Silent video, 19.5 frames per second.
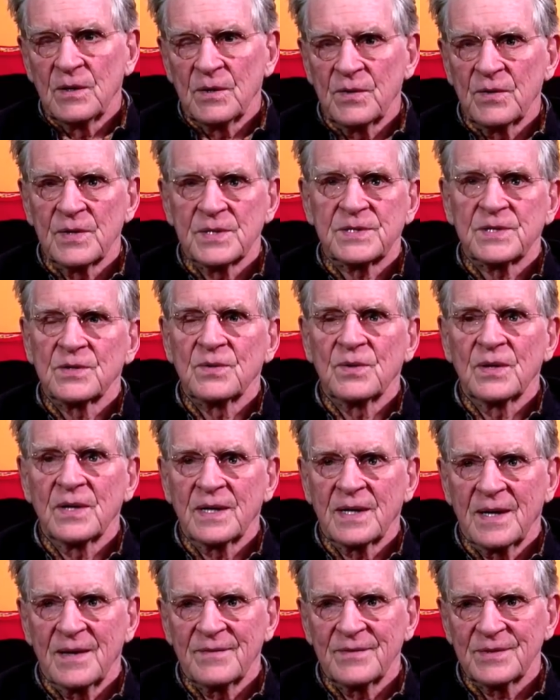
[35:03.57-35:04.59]
Although it's
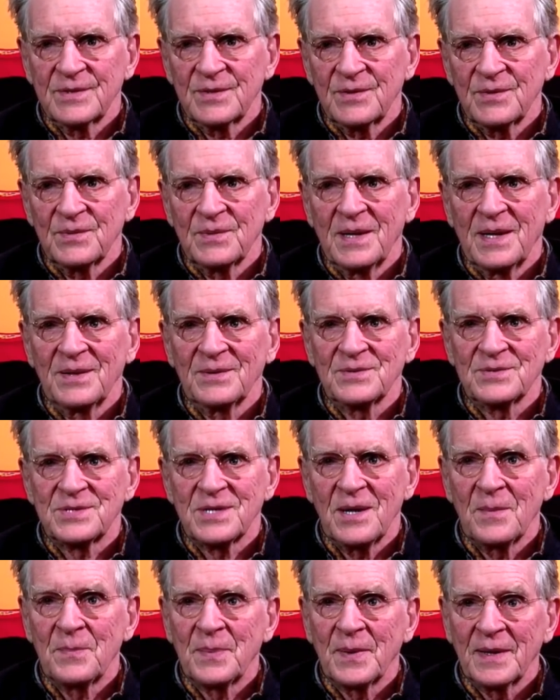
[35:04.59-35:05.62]
annoying having to go around
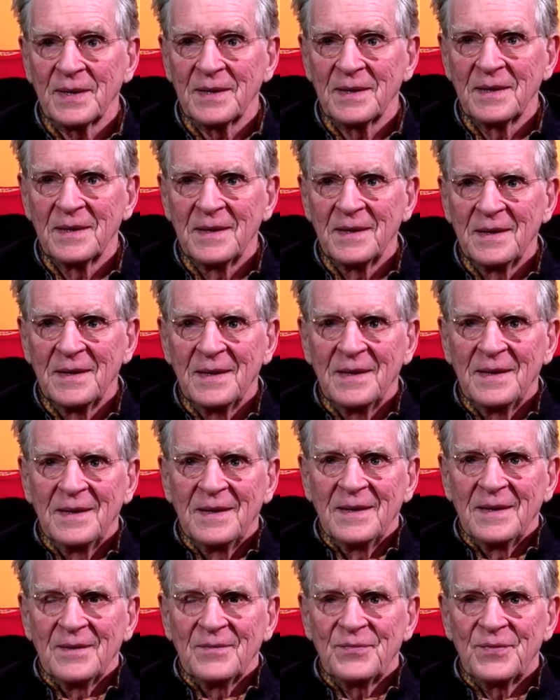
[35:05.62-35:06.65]
shopping,
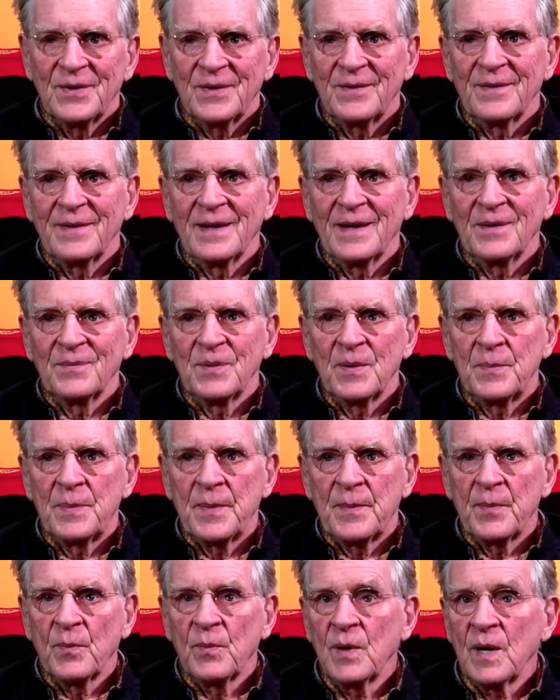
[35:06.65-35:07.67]
figuring out what
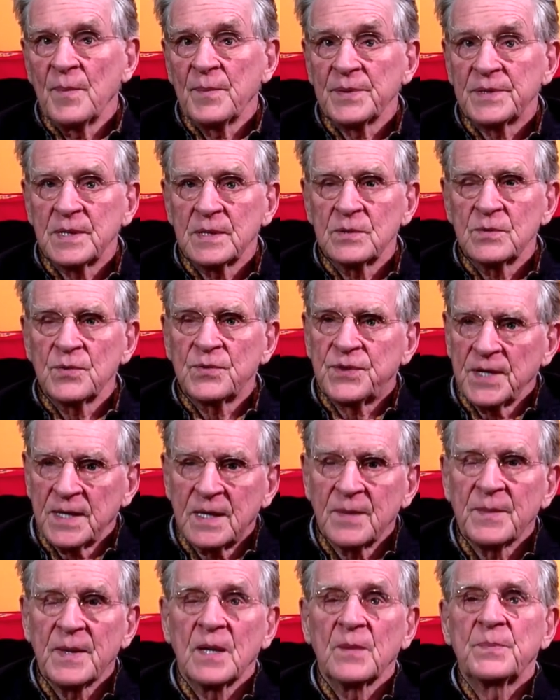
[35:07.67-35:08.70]
people want. But then you
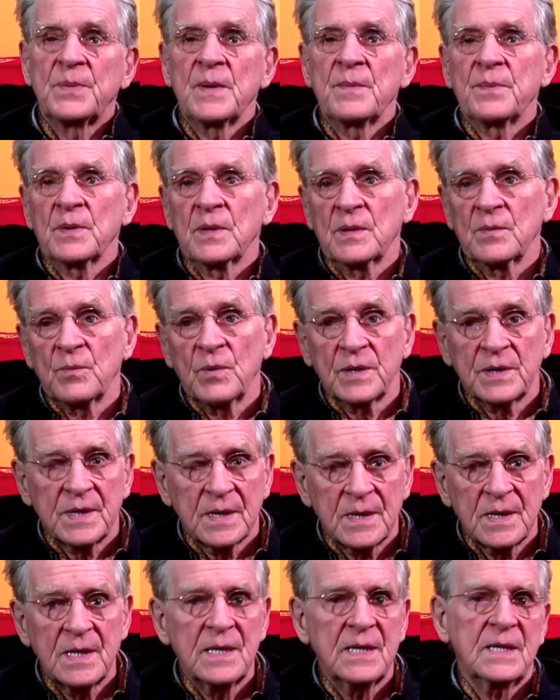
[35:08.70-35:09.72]
think about people and what
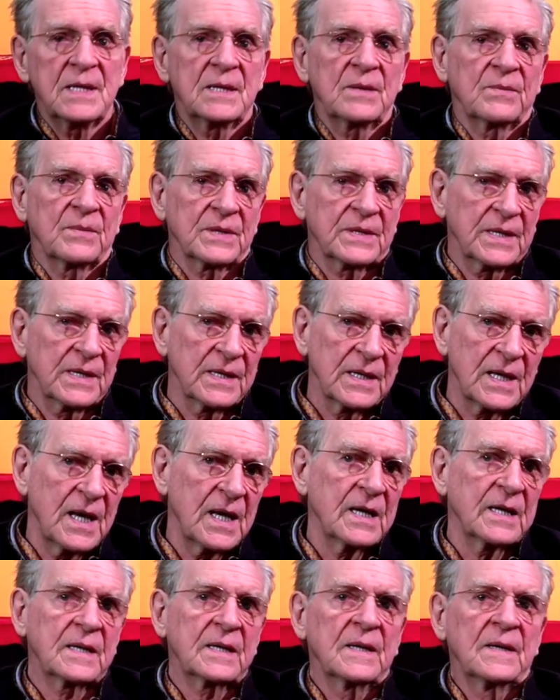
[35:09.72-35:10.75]
they need and what they
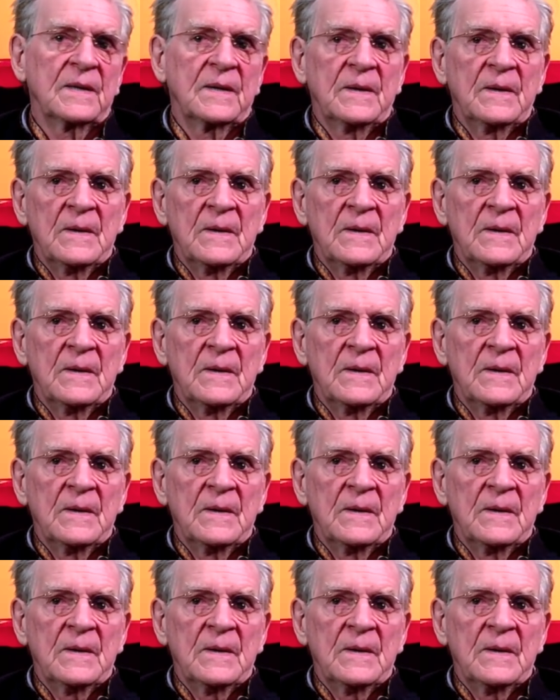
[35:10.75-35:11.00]
like.